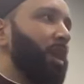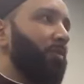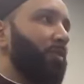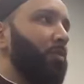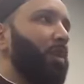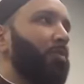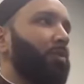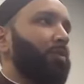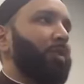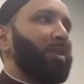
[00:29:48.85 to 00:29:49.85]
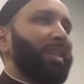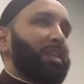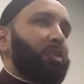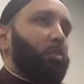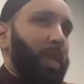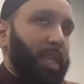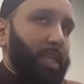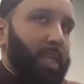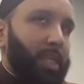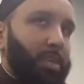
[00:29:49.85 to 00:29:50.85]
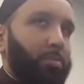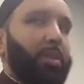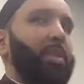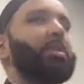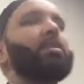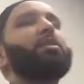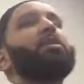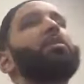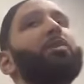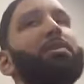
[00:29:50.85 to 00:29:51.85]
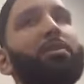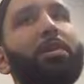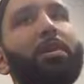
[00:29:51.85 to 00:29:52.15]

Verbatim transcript: Everyone will feel a squeeze as they're placed into their grave.